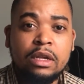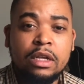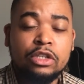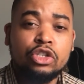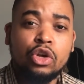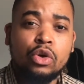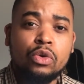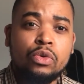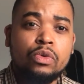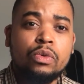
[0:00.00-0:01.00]
And
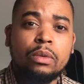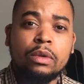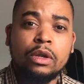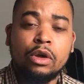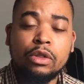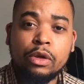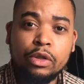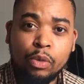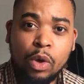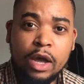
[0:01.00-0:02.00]
so,
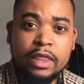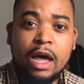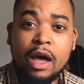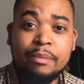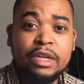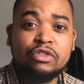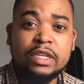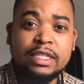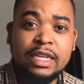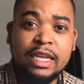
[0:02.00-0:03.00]
the work that I'm
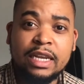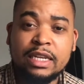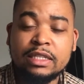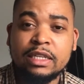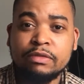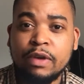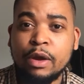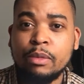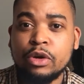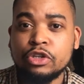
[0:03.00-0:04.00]
interested in is very
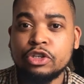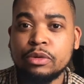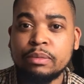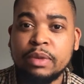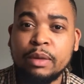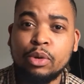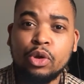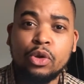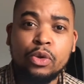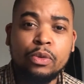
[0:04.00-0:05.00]
much people
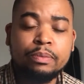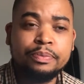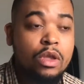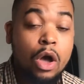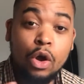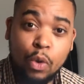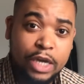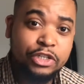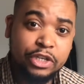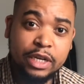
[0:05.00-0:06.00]
who are
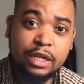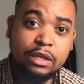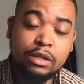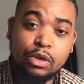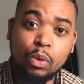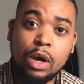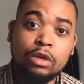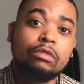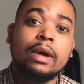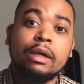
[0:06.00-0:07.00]
questioning the world
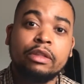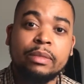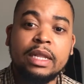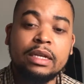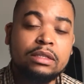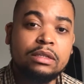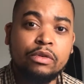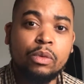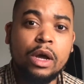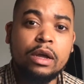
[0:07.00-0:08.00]
around them, and that's the
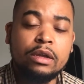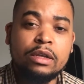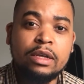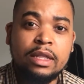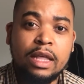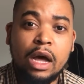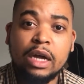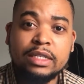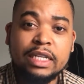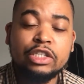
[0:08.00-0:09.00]
work that I
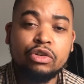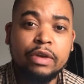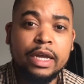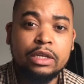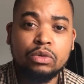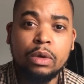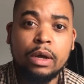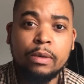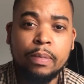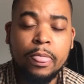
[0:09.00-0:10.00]
tend to create as
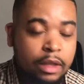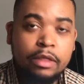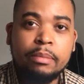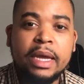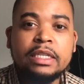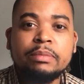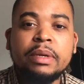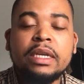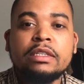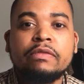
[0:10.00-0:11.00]
well. The best
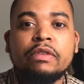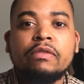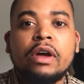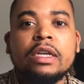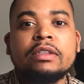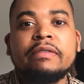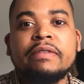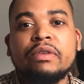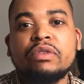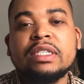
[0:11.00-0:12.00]
piece of advice I've
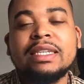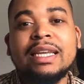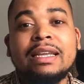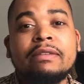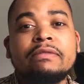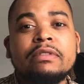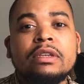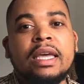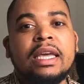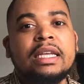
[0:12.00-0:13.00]
ever received
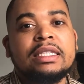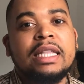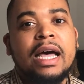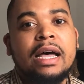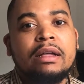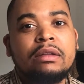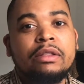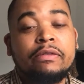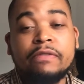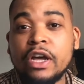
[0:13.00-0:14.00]
is that the
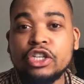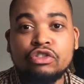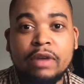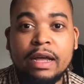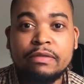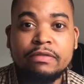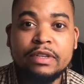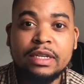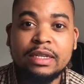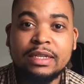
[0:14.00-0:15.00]
first draft
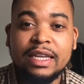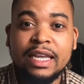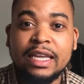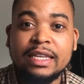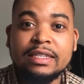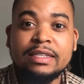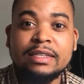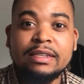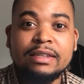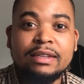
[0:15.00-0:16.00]

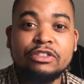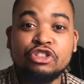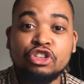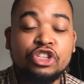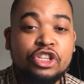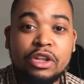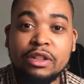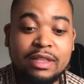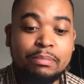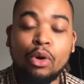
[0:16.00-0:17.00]
is just
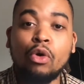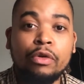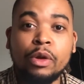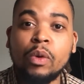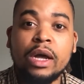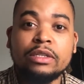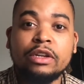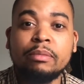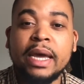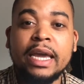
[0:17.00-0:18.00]
pouring words on a
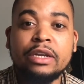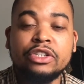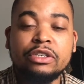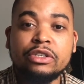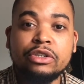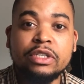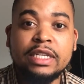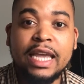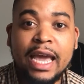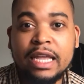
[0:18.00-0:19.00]
page. It's just
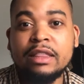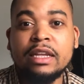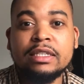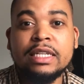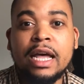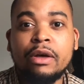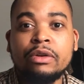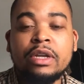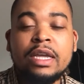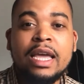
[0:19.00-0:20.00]
getting things down
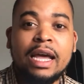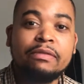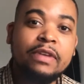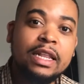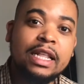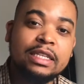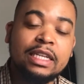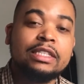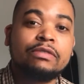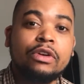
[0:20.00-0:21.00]
and feeling that
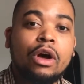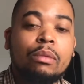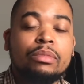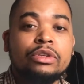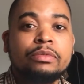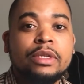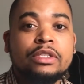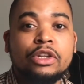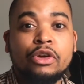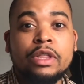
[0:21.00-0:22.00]
sense of accomplishment to
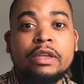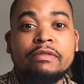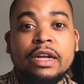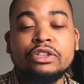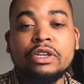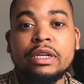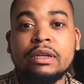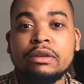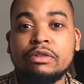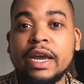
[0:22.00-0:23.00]
know that you've actually
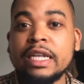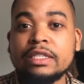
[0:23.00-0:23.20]
created